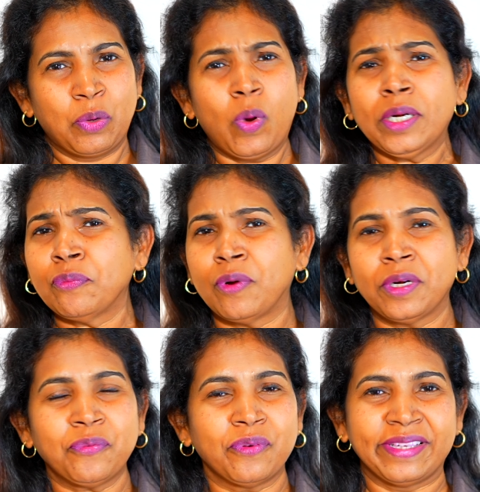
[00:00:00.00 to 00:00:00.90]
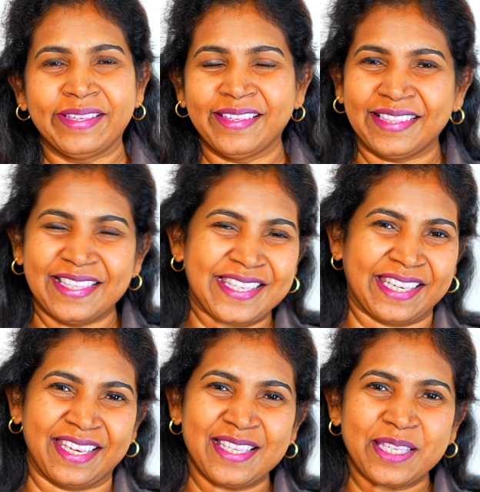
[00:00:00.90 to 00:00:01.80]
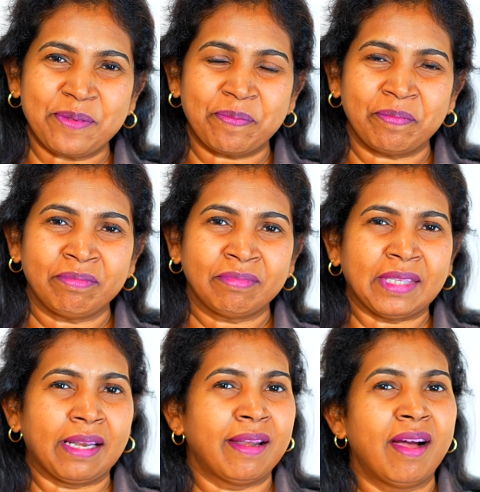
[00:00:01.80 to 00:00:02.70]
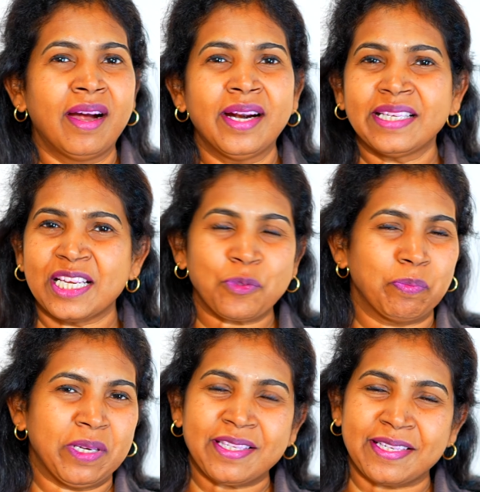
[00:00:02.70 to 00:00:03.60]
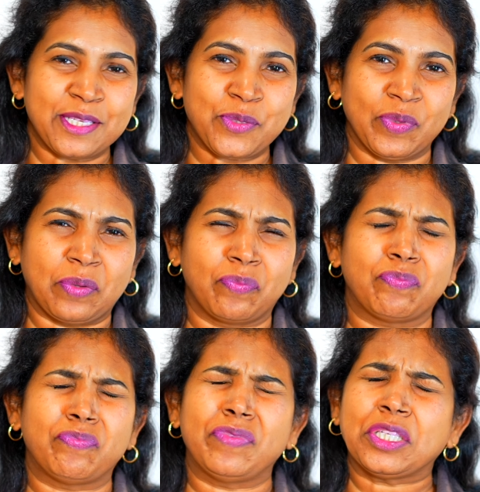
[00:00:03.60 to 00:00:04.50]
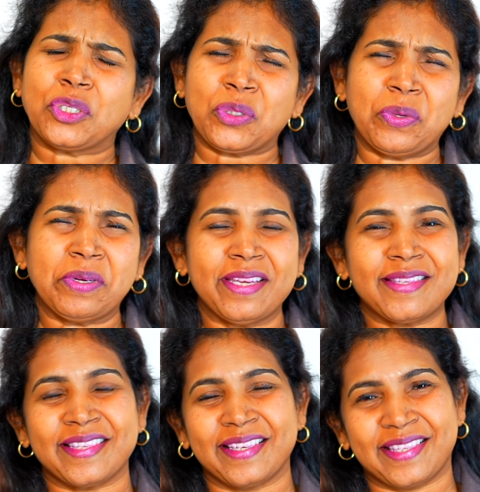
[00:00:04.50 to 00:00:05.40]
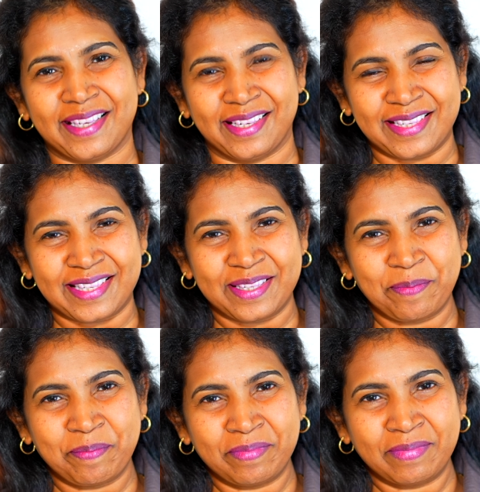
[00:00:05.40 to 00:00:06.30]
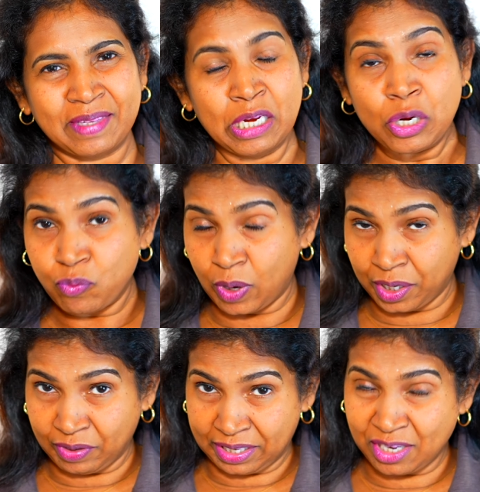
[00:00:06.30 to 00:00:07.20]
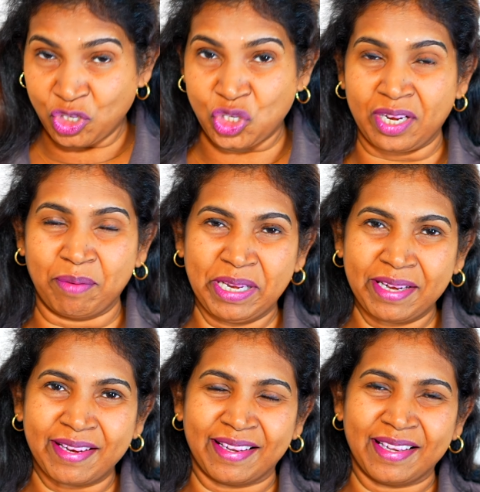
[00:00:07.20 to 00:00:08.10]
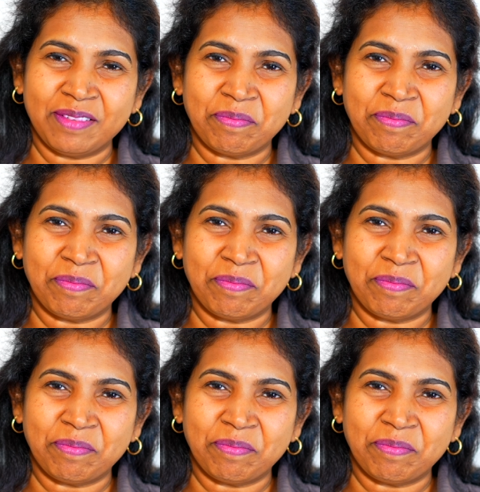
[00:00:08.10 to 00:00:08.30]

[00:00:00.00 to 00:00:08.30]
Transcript: What a wonderful year this is! The Lord has blessed us with victorious results for our nation, America,